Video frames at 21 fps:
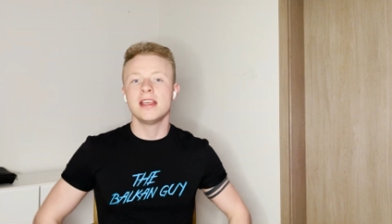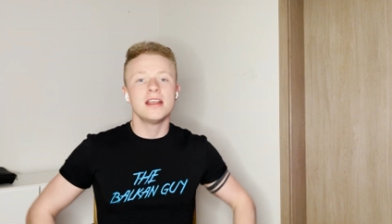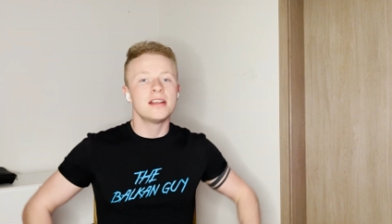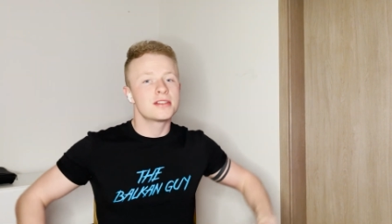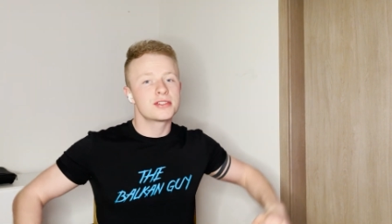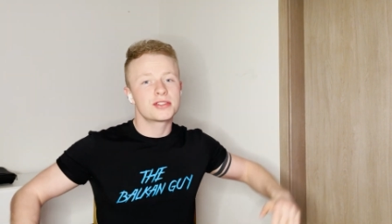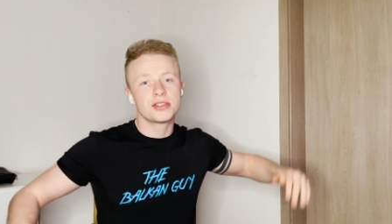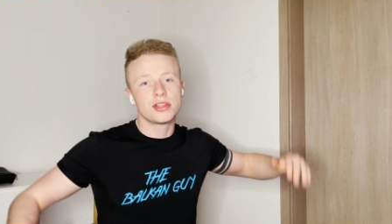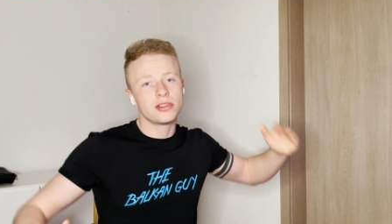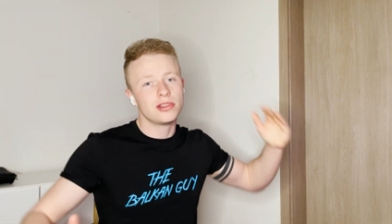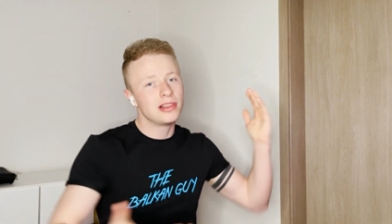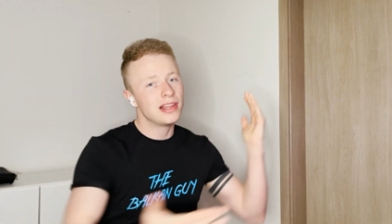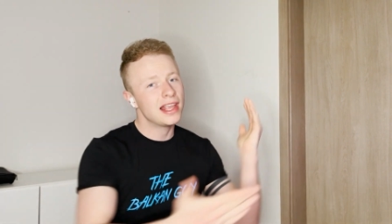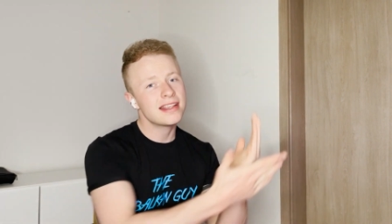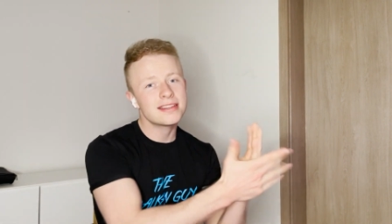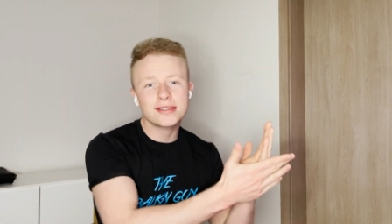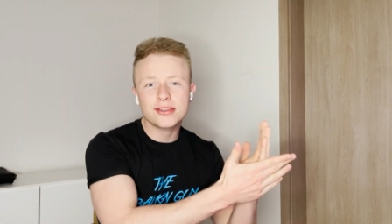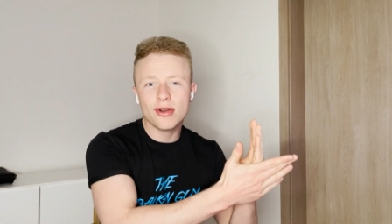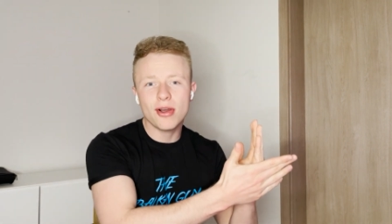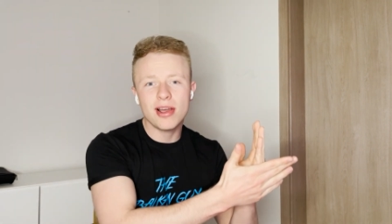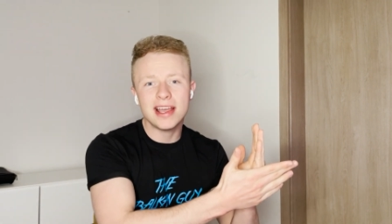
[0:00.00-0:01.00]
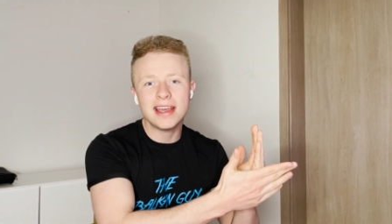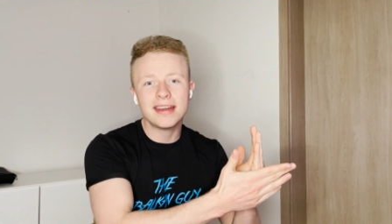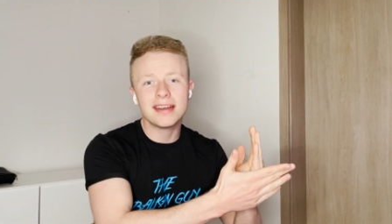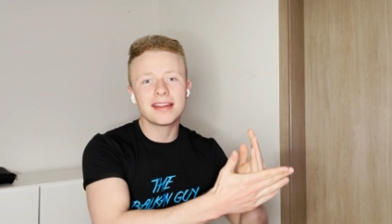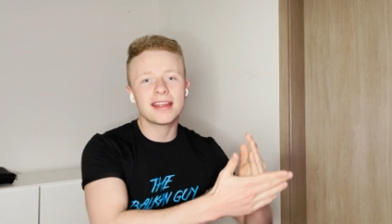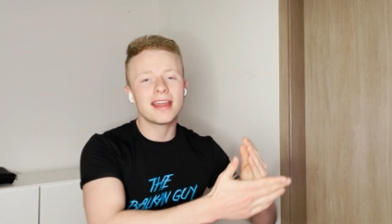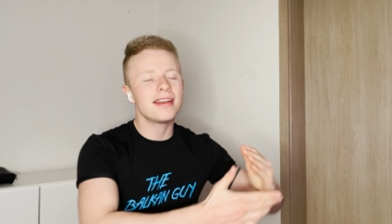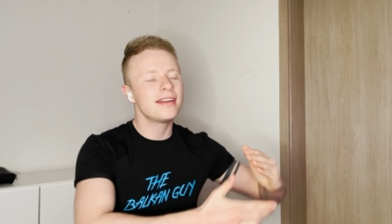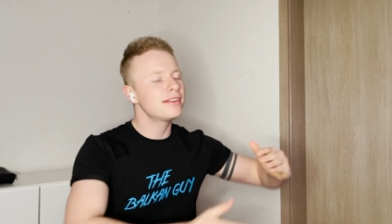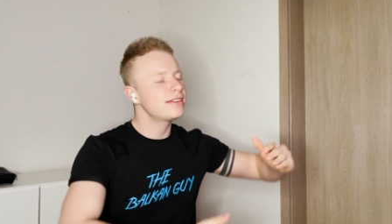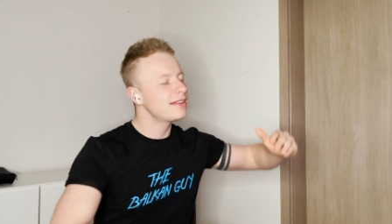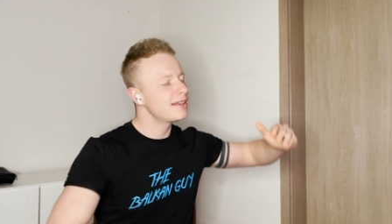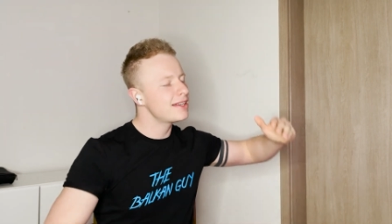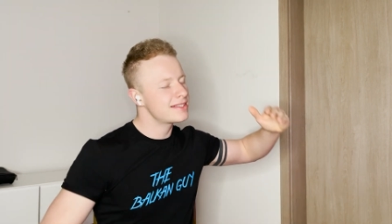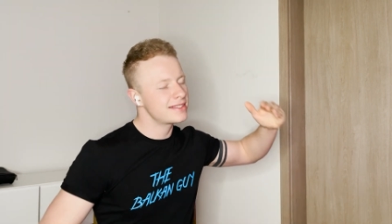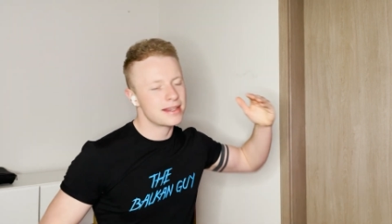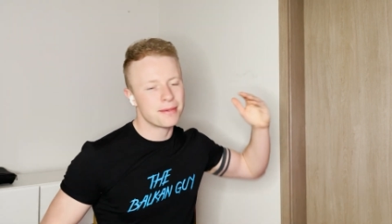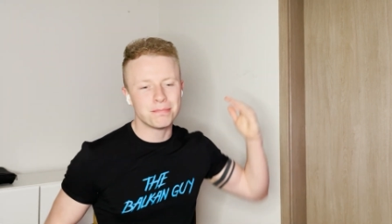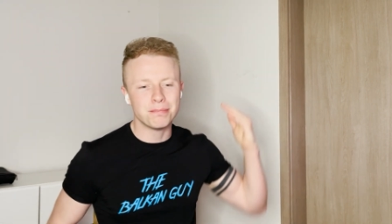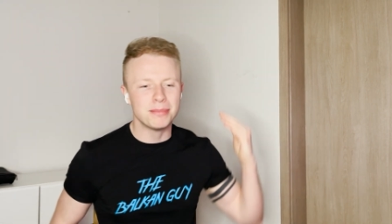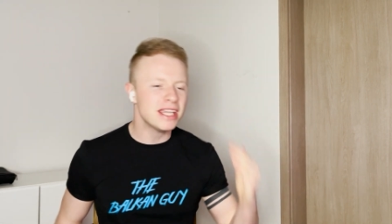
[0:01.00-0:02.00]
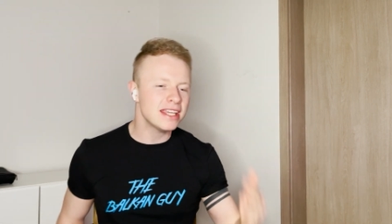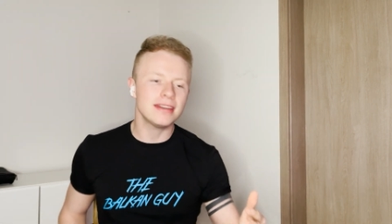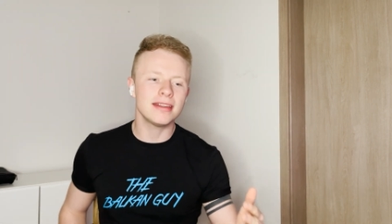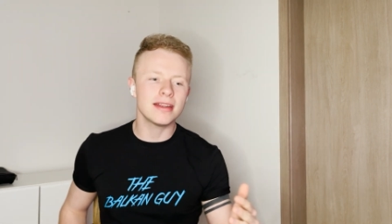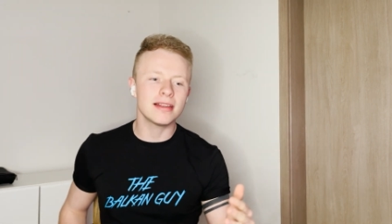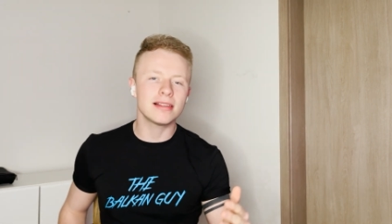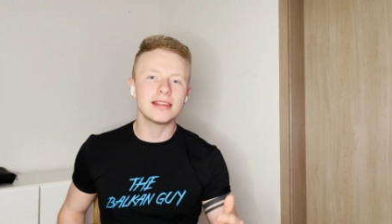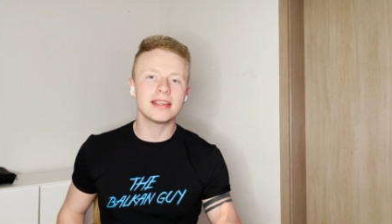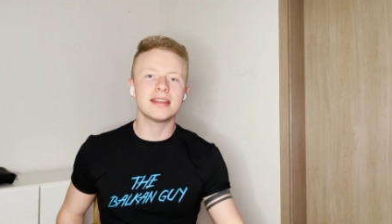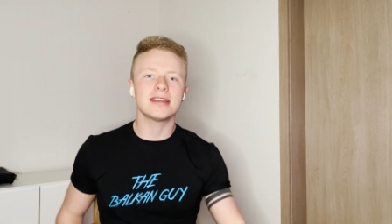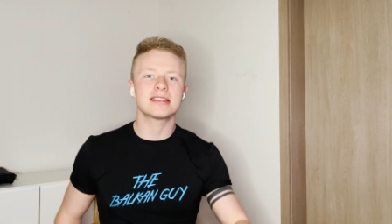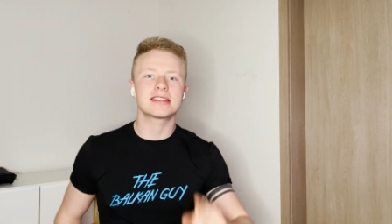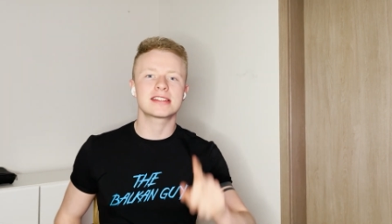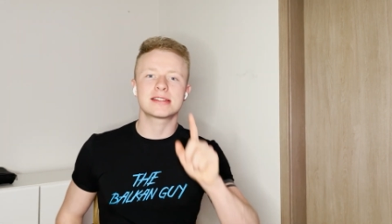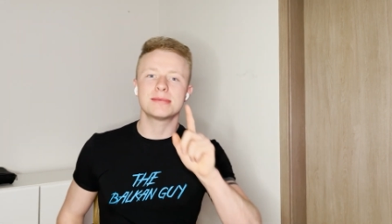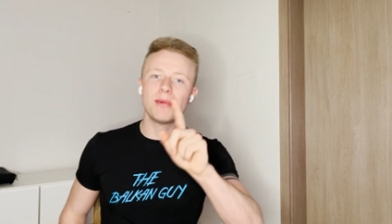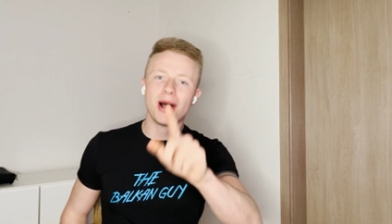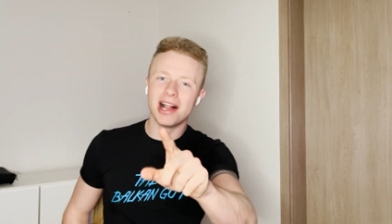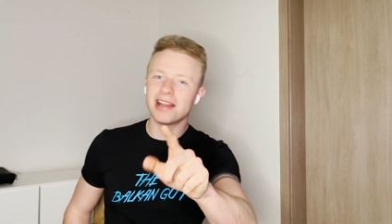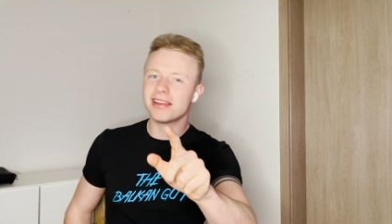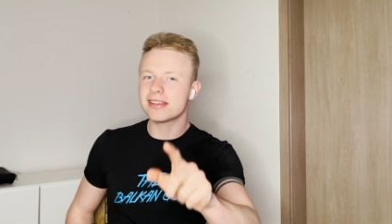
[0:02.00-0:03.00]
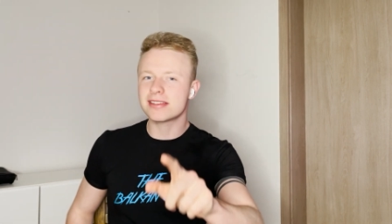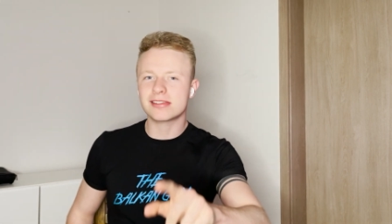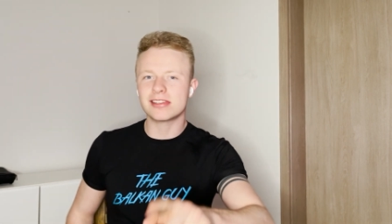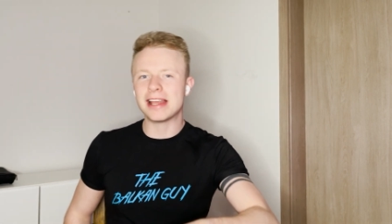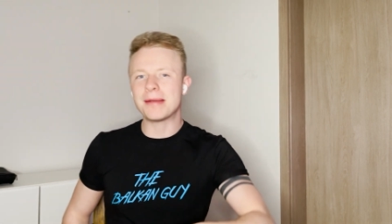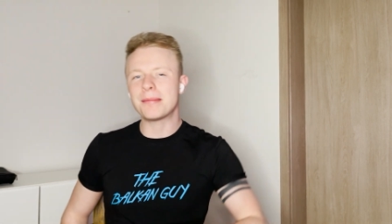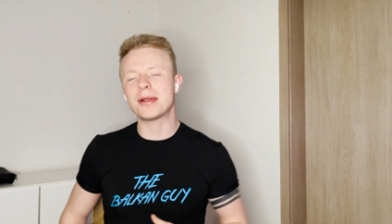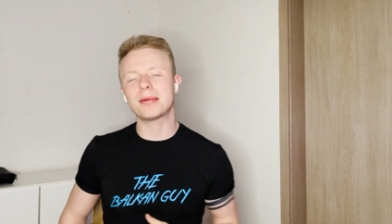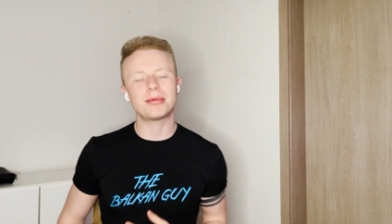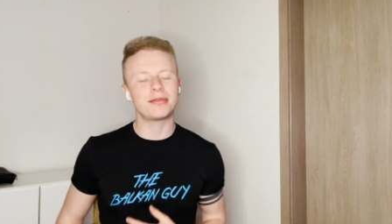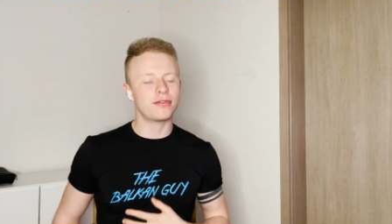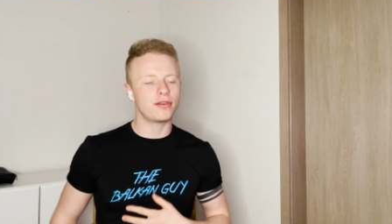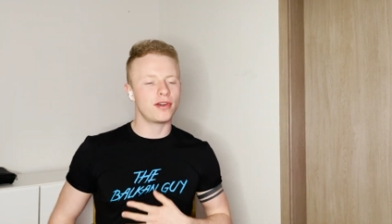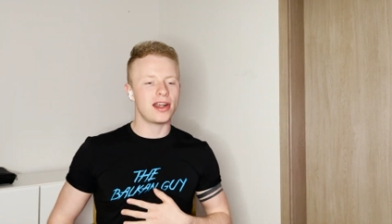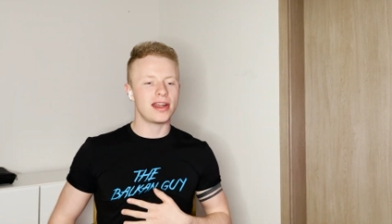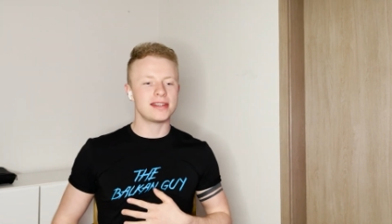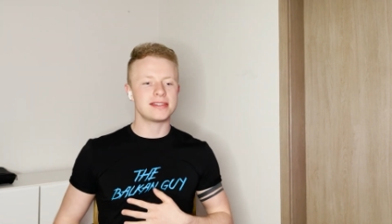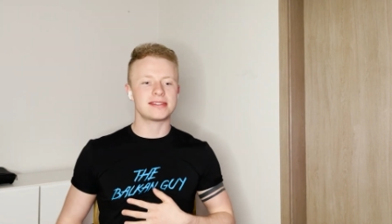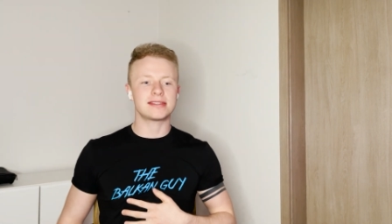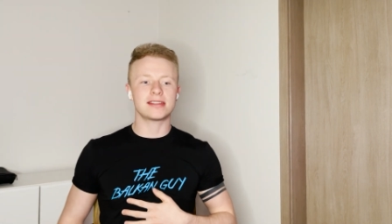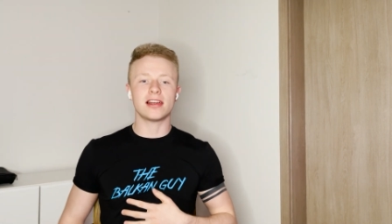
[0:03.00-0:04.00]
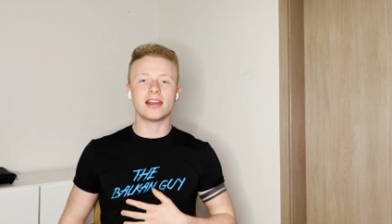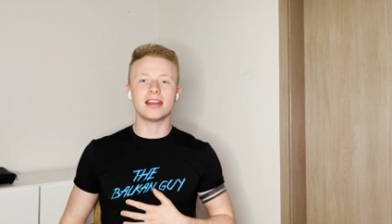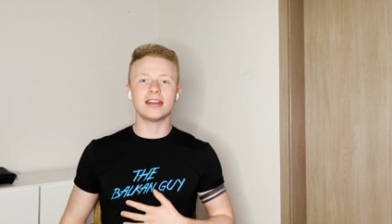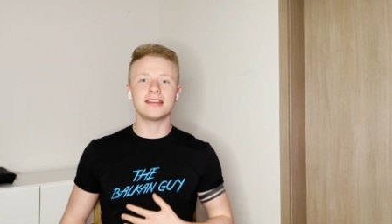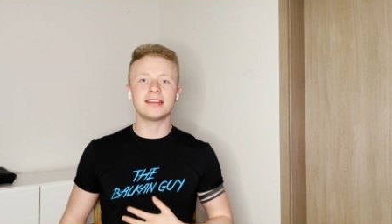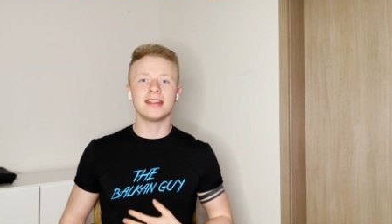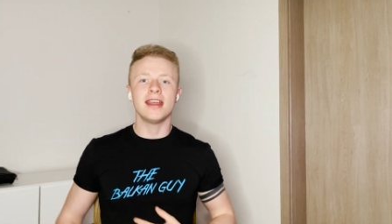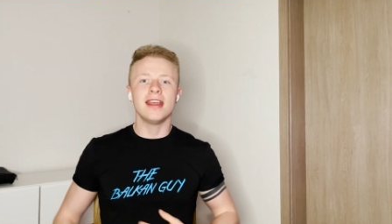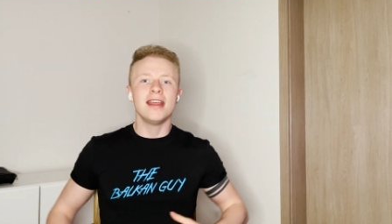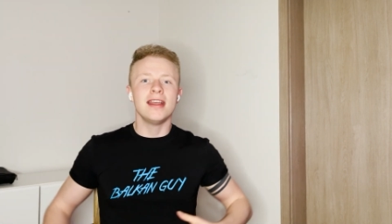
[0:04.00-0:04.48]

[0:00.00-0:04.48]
So let's go ahead and get into this immediately. Small disclaimer before I start.